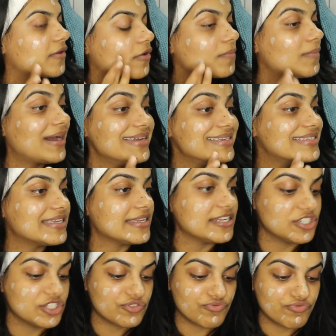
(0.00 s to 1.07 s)
On my skin it
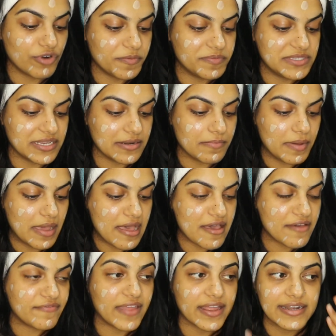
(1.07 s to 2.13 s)
just rubs in
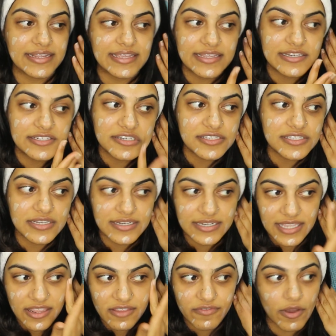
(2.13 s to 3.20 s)
perfectly. It doesn't
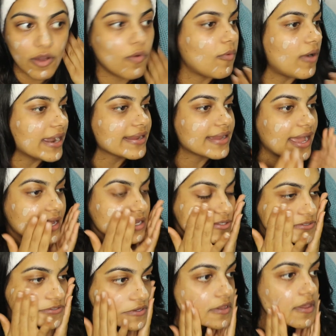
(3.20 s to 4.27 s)
leave a white cast.
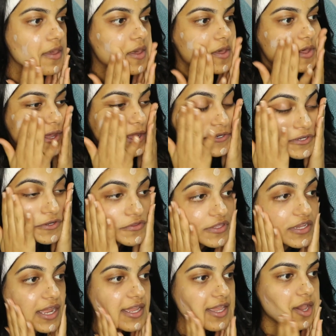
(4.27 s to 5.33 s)
I don't
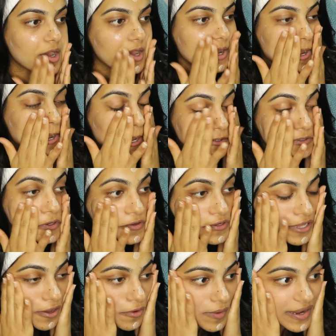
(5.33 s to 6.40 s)
get
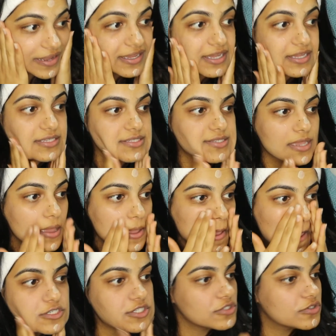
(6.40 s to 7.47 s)
a white cast.
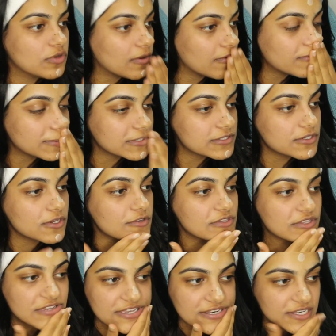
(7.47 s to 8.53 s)
Just sort of just goes
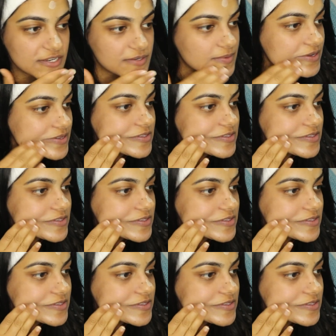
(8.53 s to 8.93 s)
into my